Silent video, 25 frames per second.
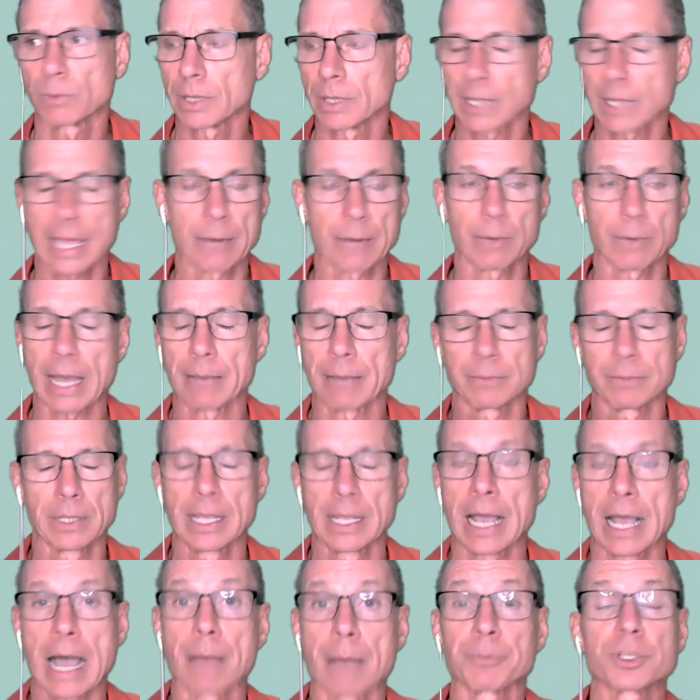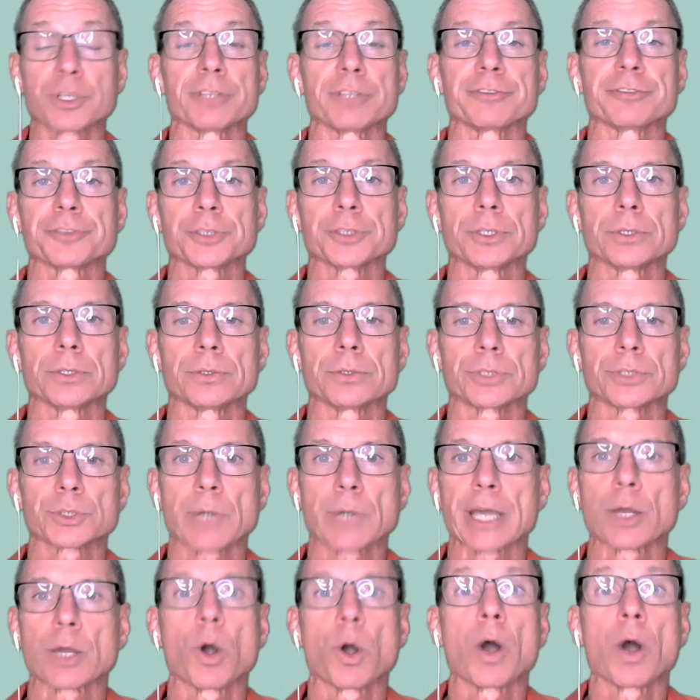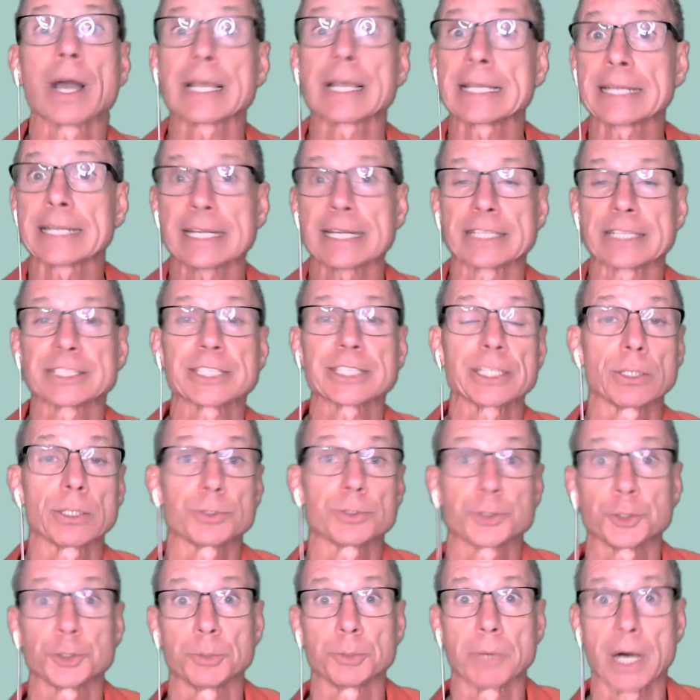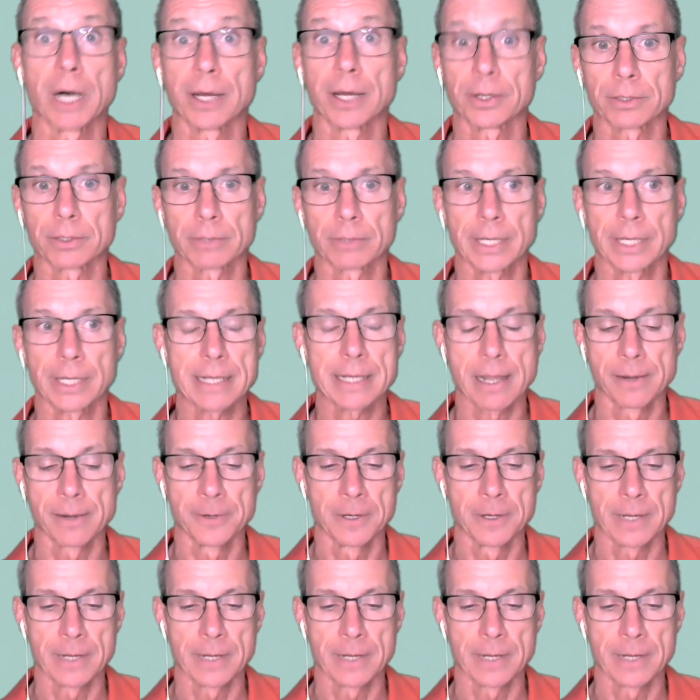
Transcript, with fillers: But anyway, I'm confused. So I go out, you know, a C O two monitor, right?